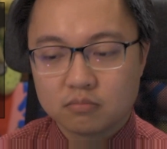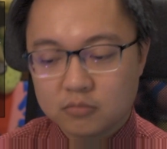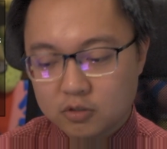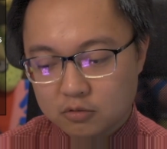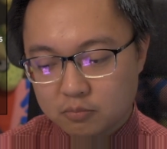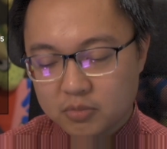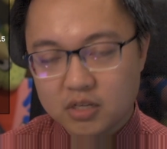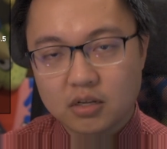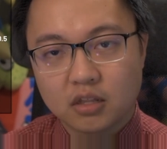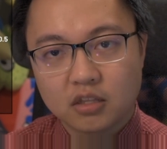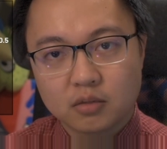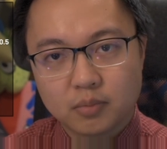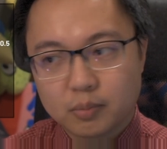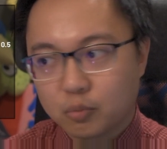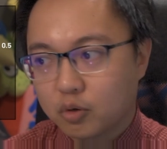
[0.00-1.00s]
be a little
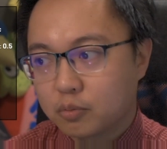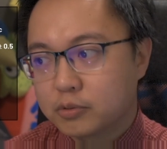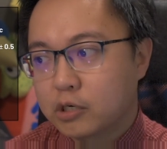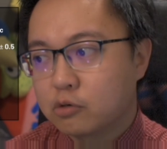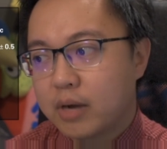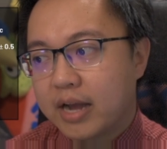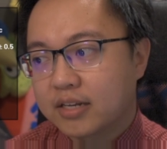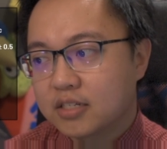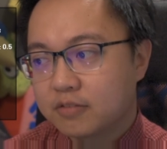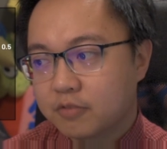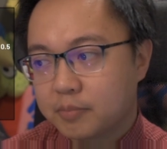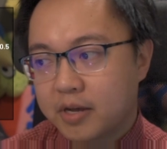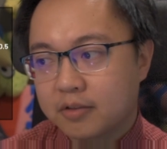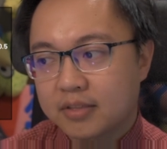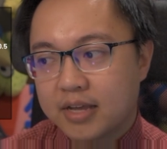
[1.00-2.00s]
bit more proactive
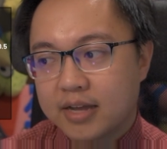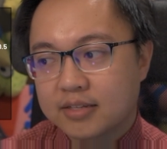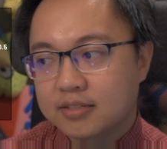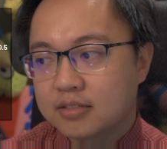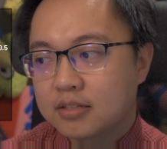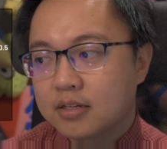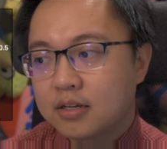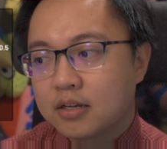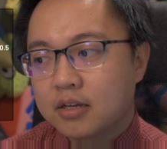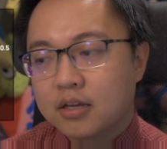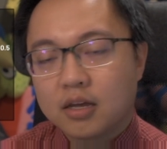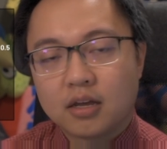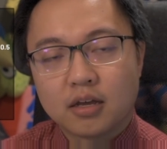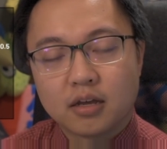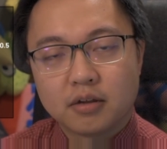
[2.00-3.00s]
about that.
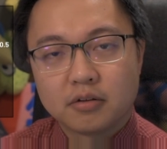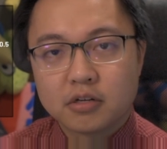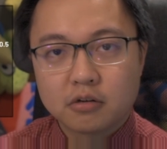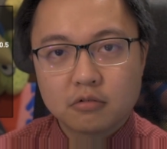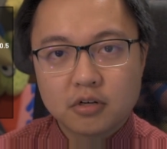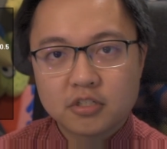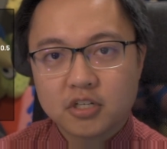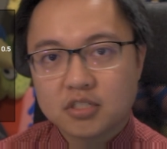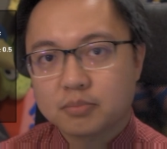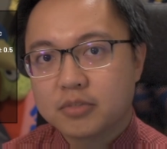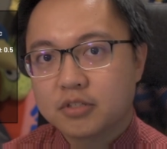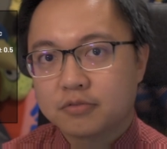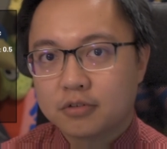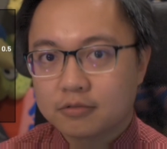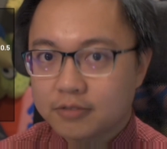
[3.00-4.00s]
No adjustments
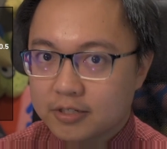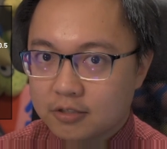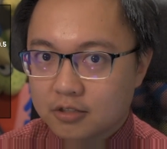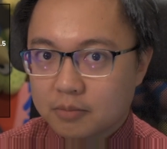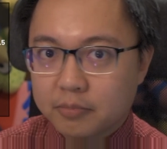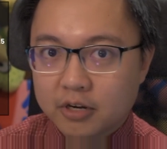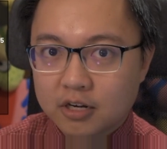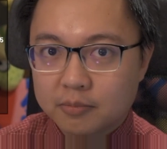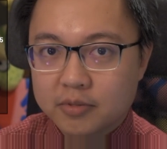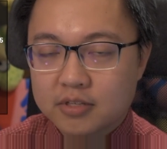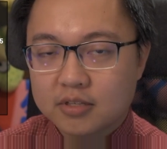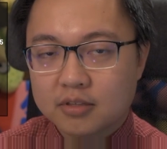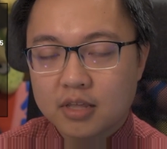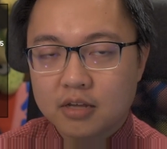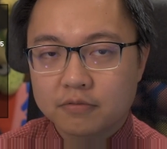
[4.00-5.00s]
for renal
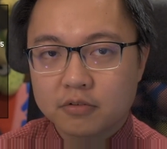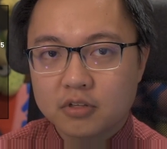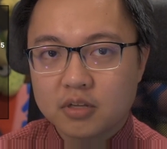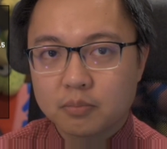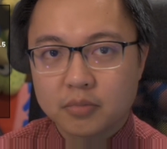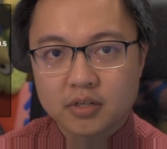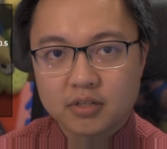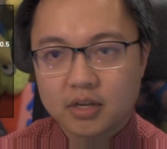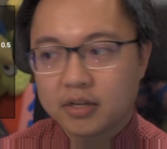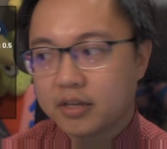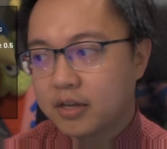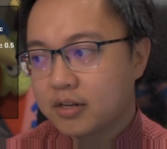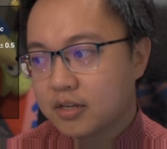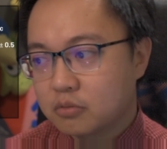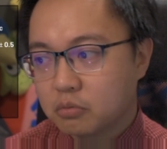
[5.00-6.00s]
impairment, thankfully, but
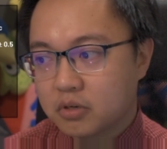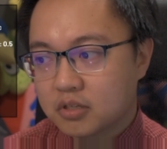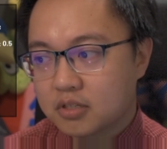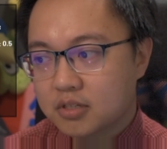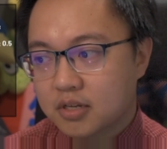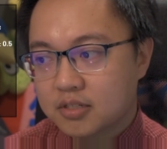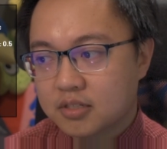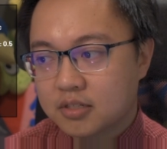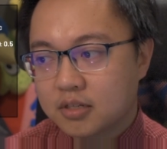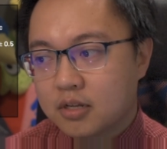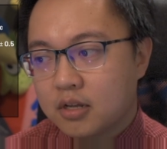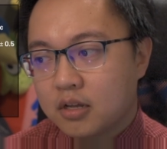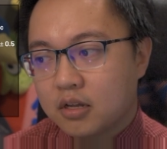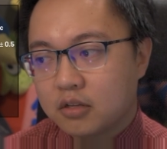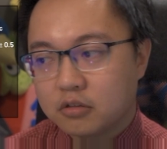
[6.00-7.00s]
again, as we discussed,
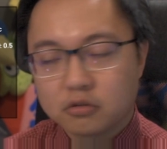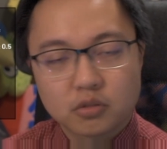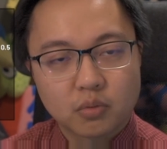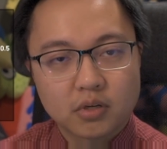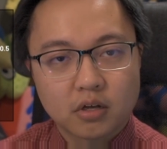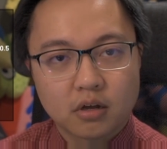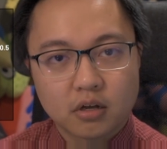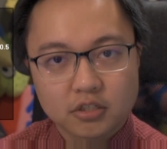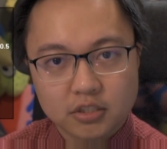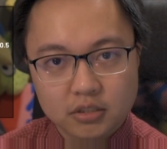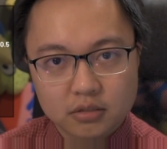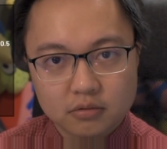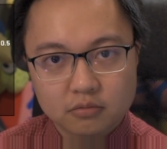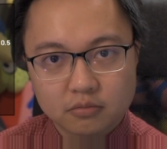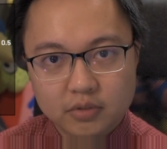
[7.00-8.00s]
use with
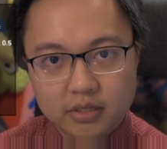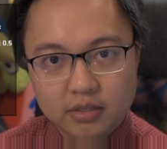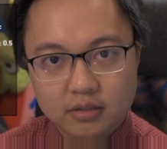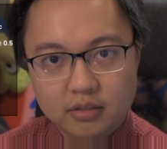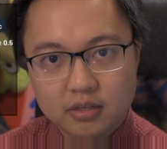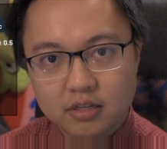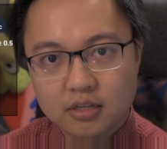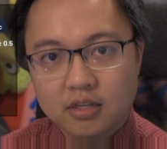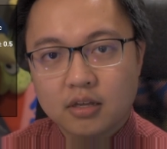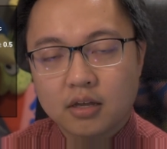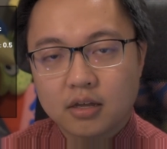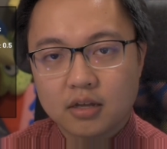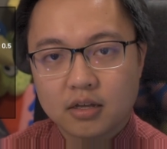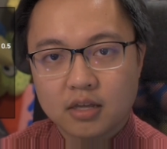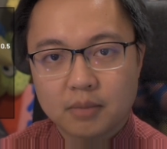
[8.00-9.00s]
caution with the
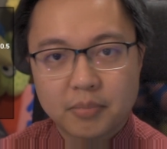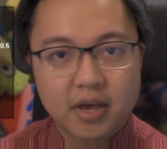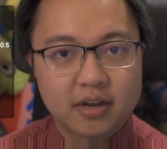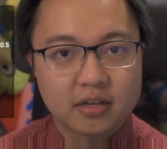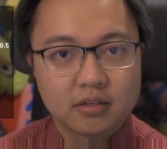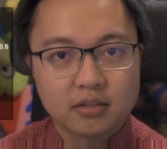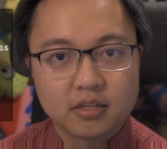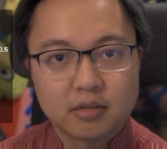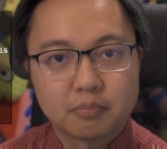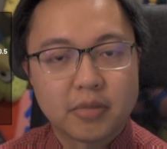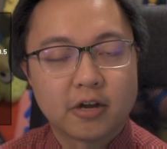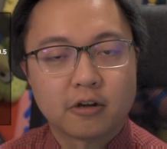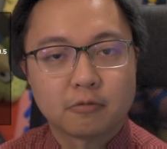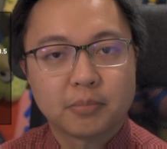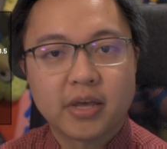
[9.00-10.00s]
hepatically
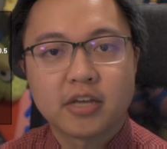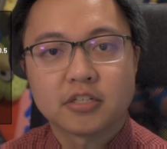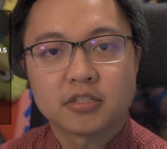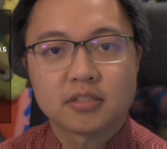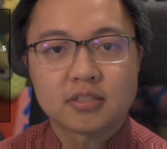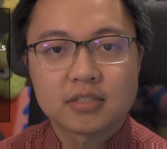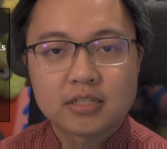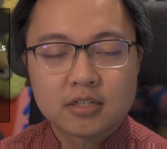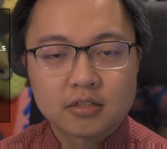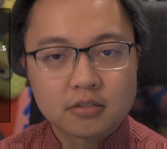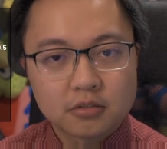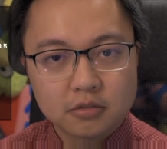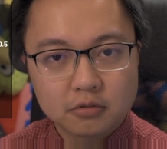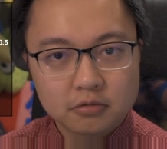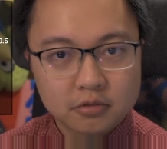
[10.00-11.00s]
impaired patient
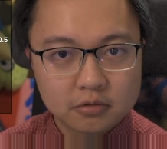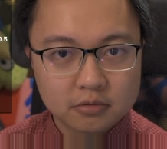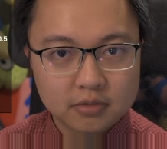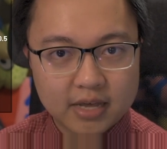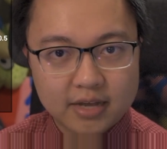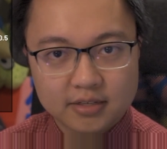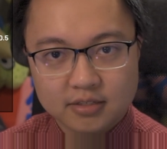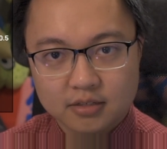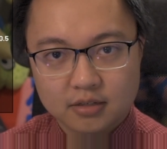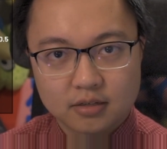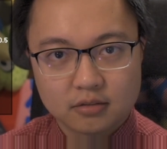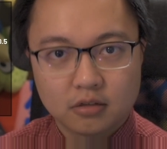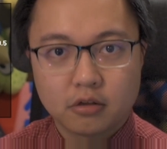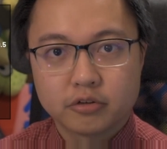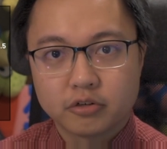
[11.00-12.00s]
due to that laundry